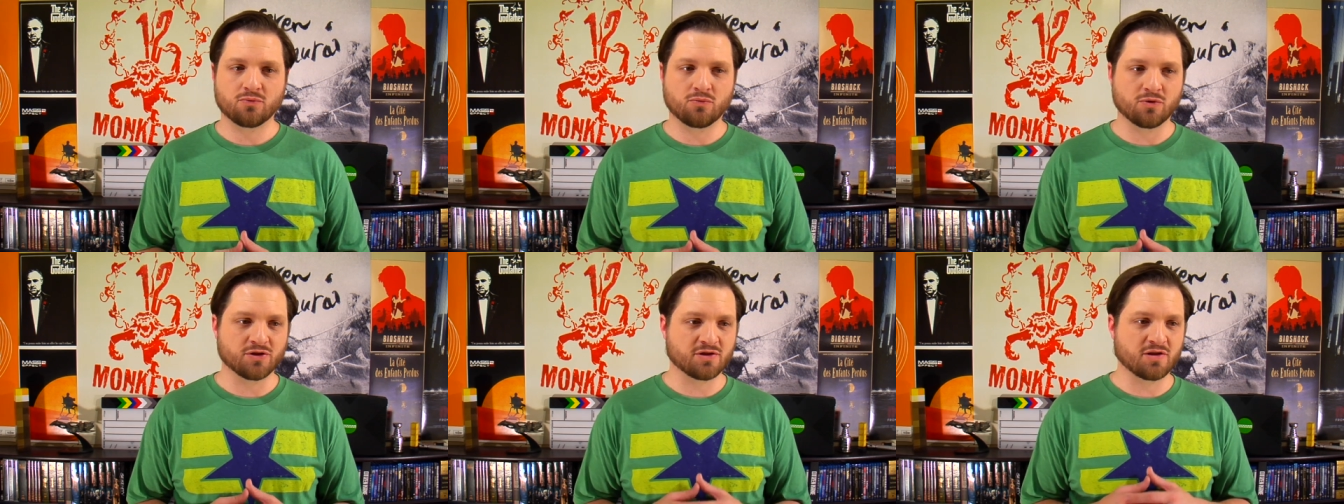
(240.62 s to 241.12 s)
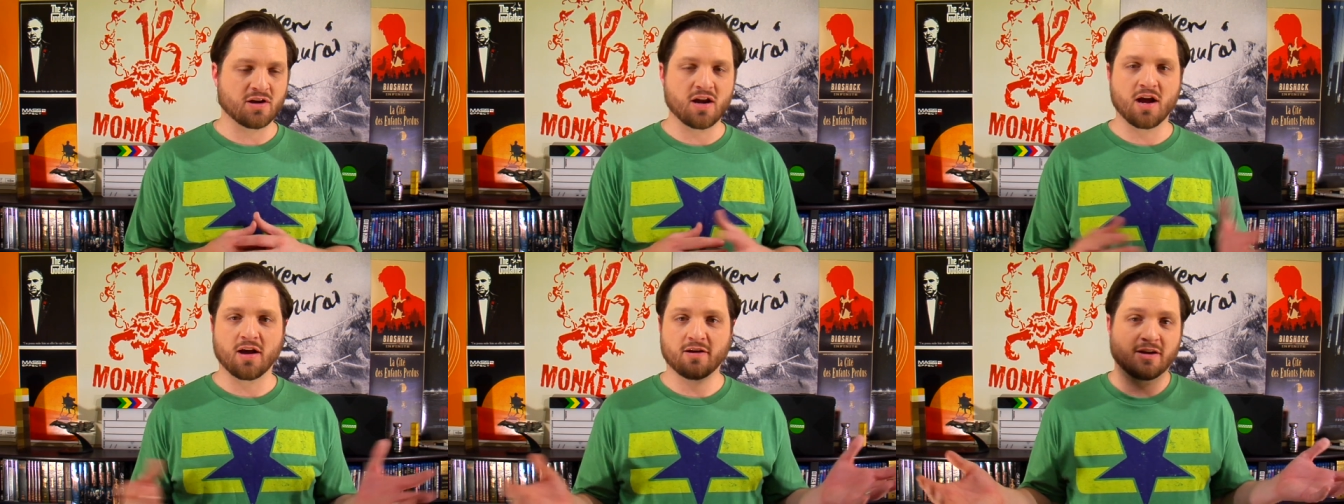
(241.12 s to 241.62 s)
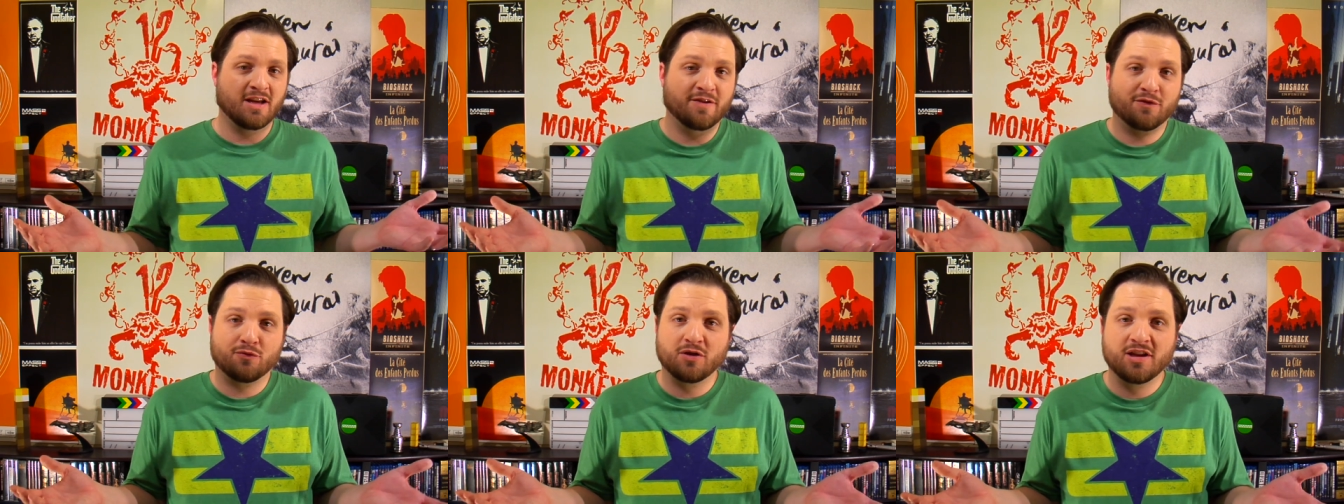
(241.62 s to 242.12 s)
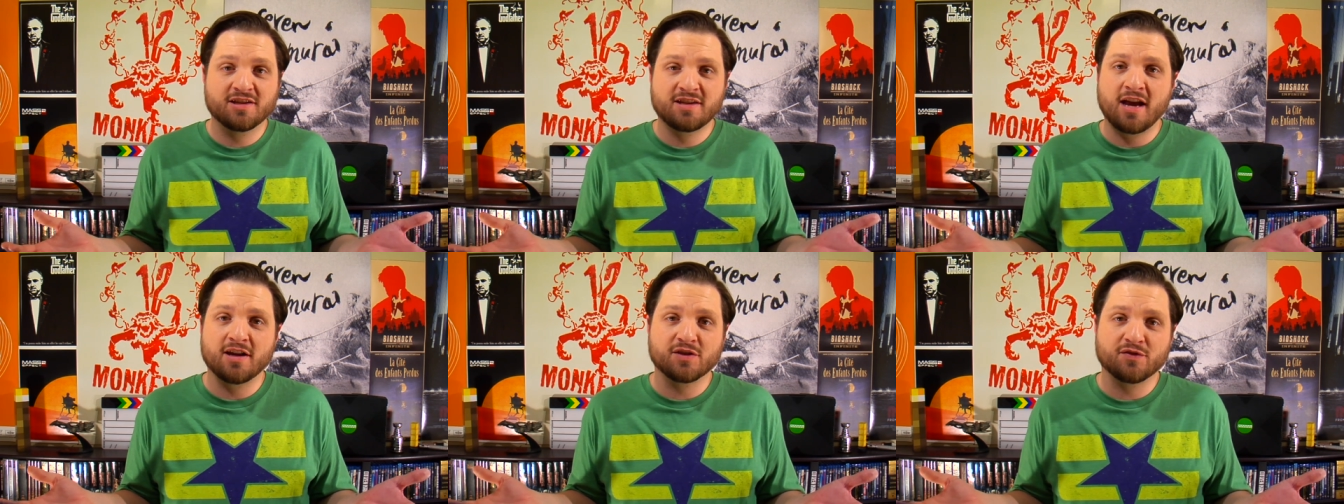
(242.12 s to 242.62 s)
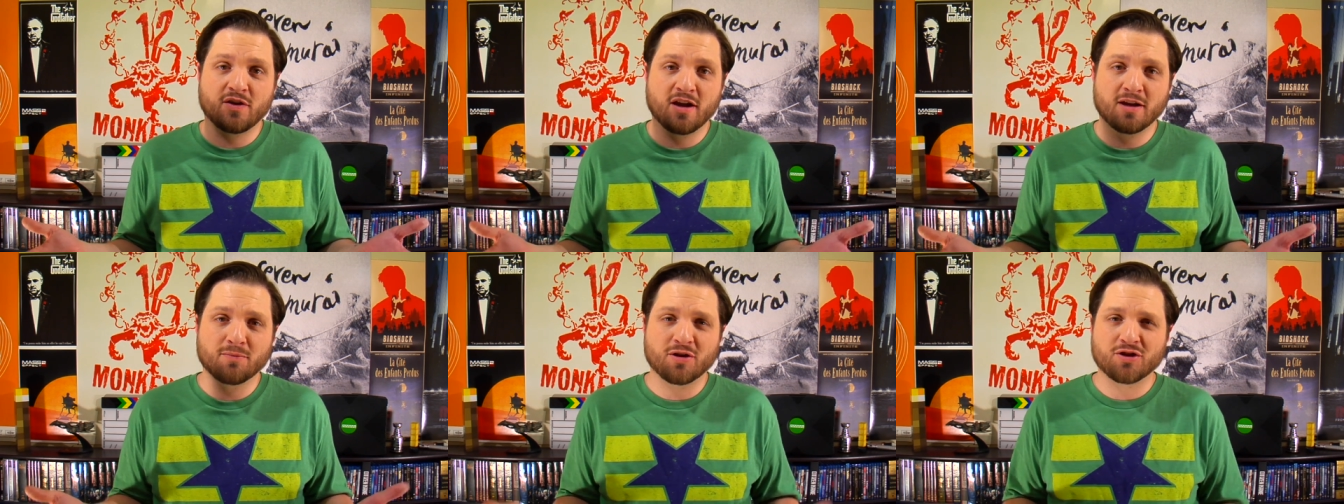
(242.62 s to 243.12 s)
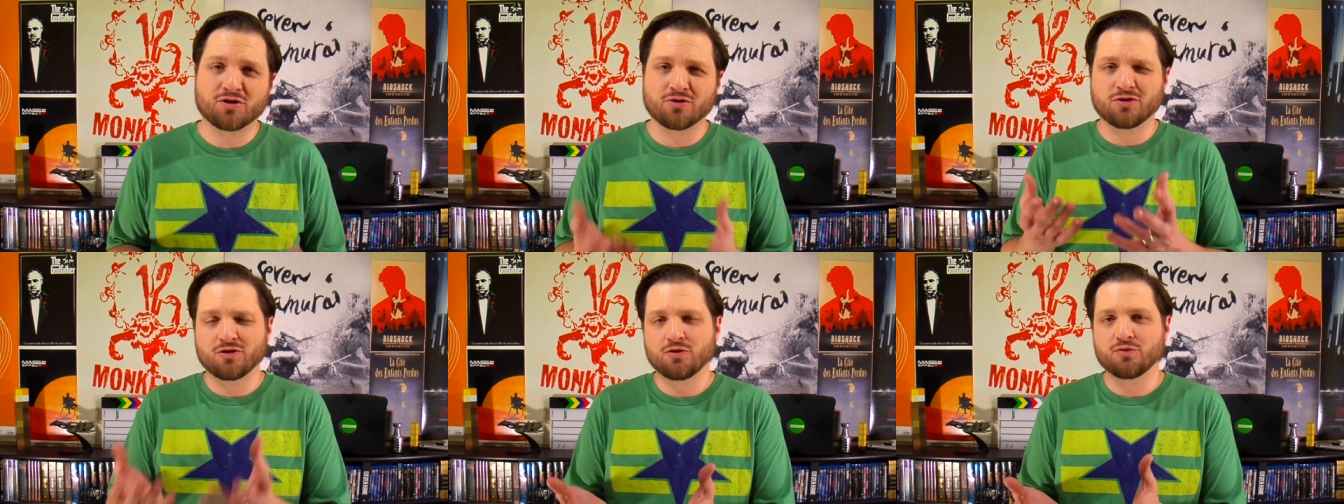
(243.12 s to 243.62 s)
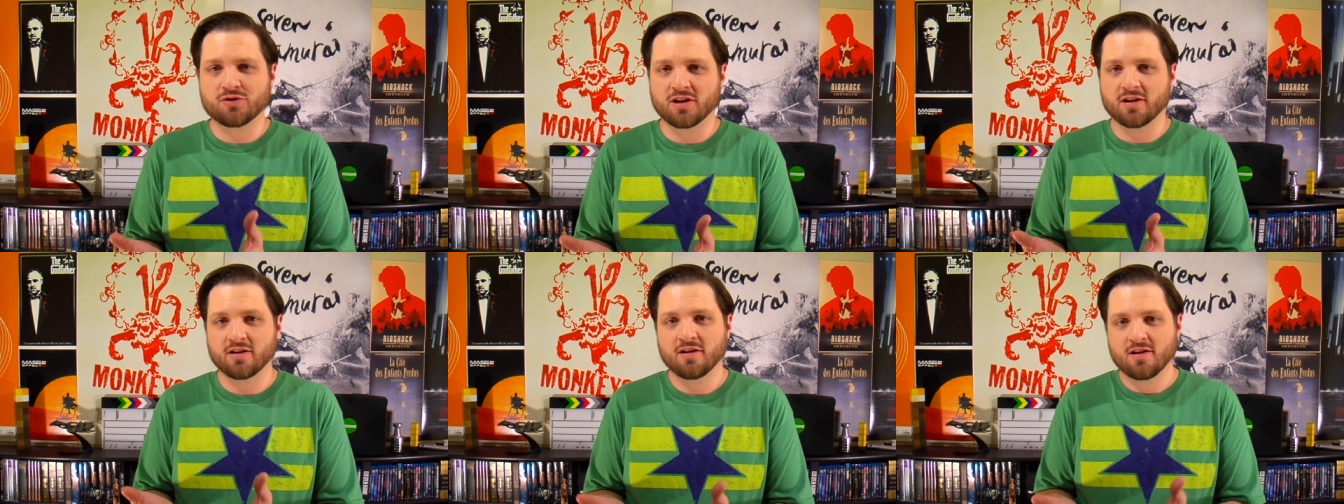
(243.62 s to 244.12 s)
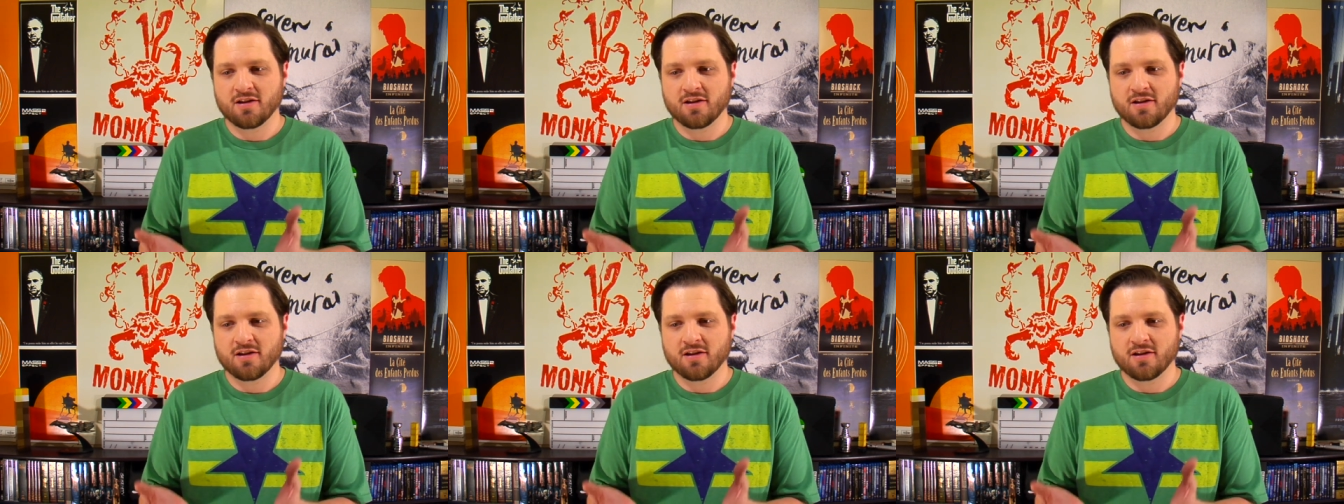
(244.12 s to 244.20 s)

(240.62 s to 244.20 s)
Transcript: was not even really satisfying because you're losing